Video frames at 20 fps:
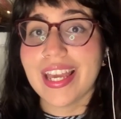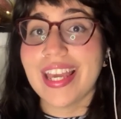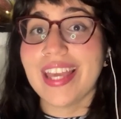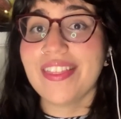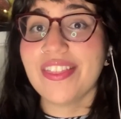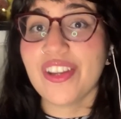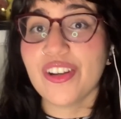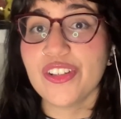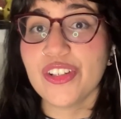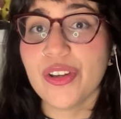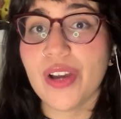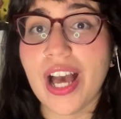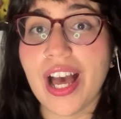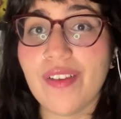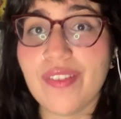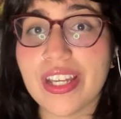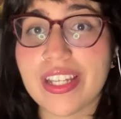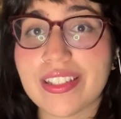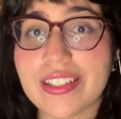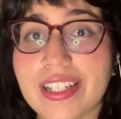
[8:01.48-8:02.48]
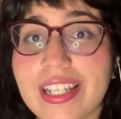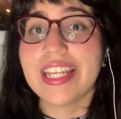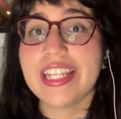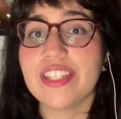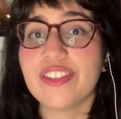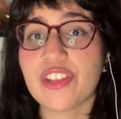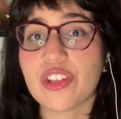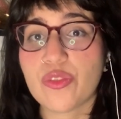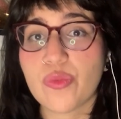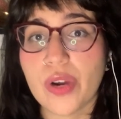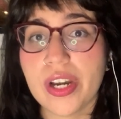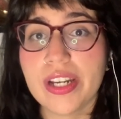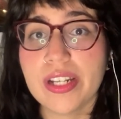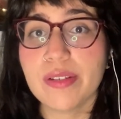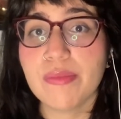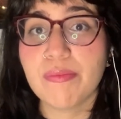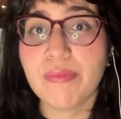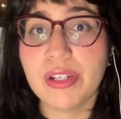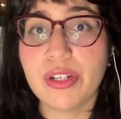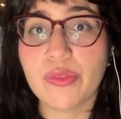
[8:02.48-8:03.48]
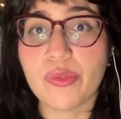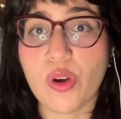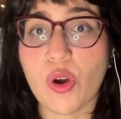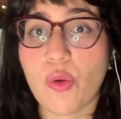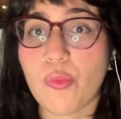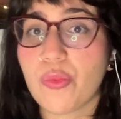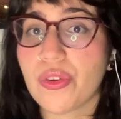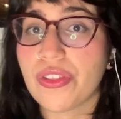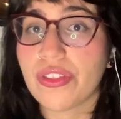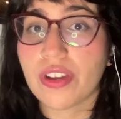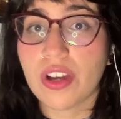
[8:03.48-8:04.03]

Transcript: And there you have it. Integrating Miro with